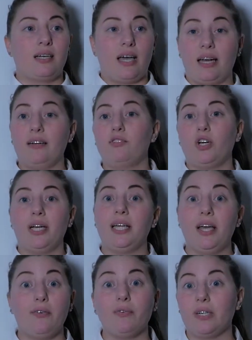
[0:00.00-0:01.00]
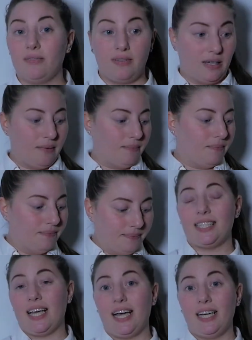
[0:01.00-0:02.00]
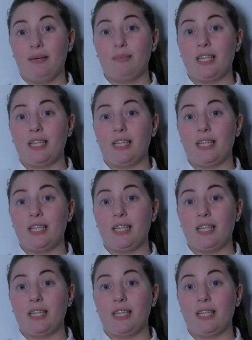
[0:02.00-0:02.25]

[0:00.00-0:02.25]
kind of trying to get rid of them. These items